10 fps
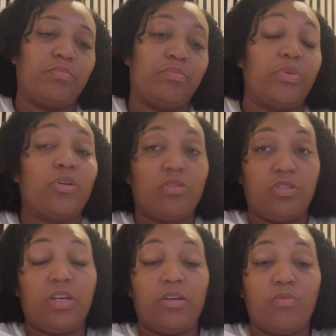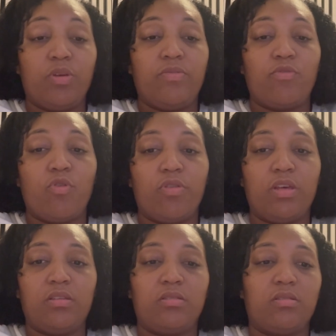because yeah, we've got
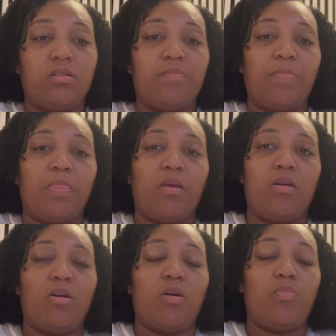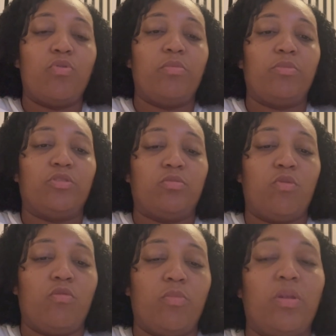this appointment
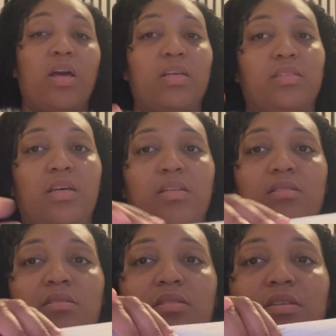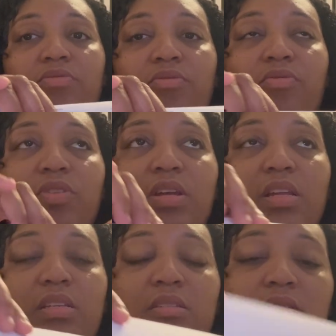tomorrow, but like I said, different
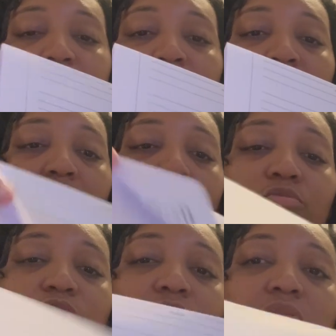feelings. I'm just going to